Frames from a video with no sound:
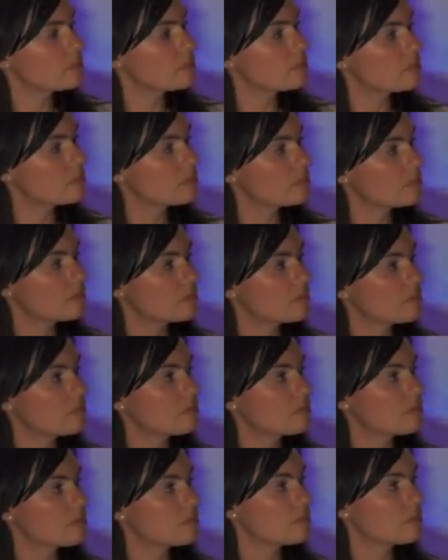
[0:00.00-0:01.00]

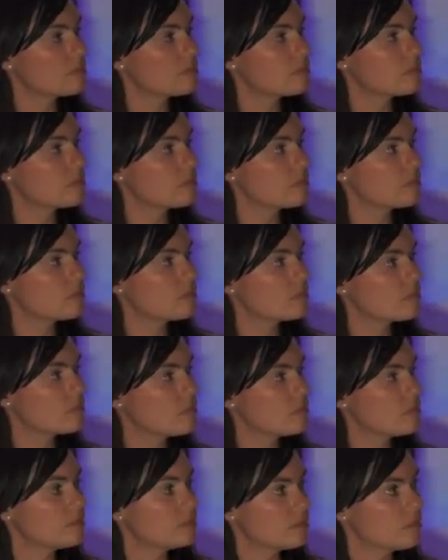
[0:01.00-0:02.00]

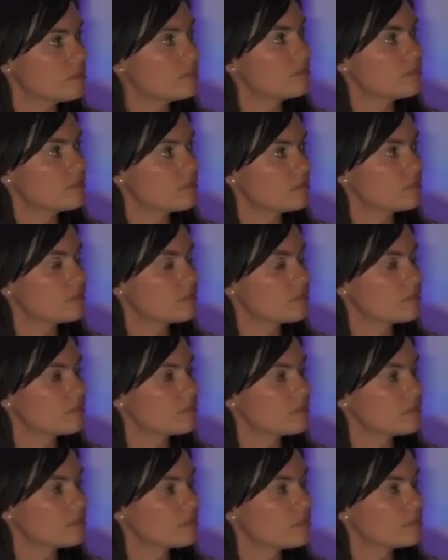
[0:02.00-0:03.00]

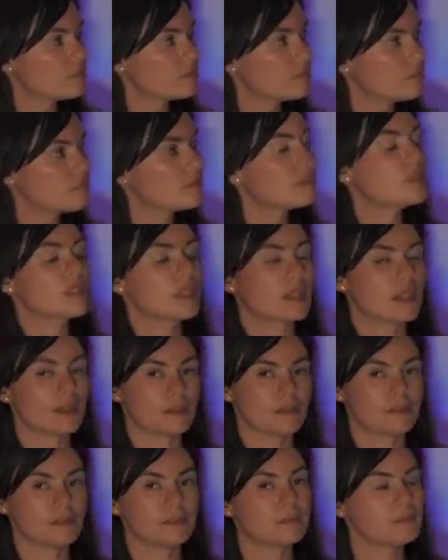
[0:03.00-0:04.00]

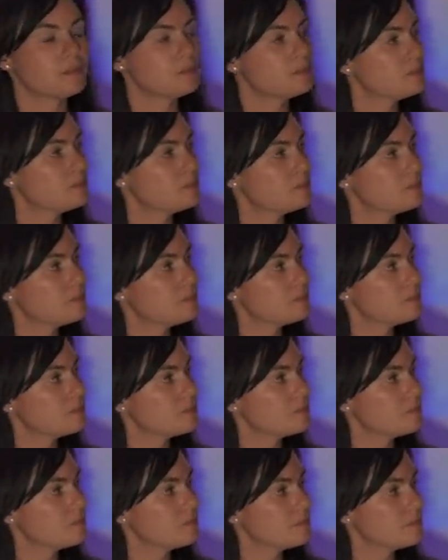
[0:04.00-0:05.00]

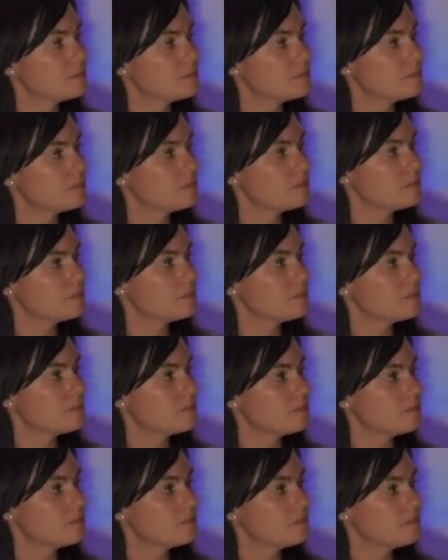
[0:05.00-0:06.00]

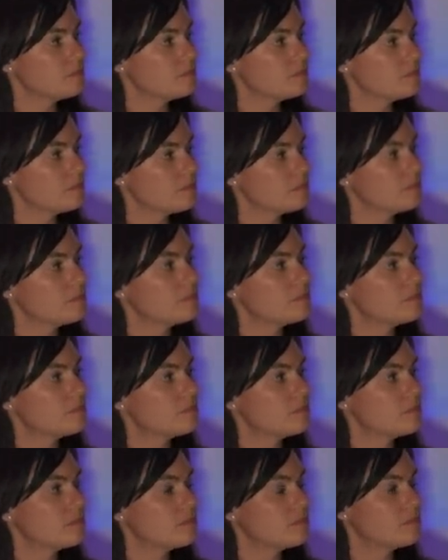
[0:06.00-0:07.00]

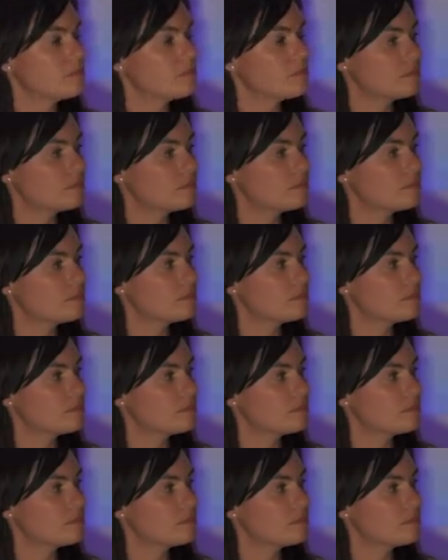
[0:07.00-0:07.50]
This person isn't speaking.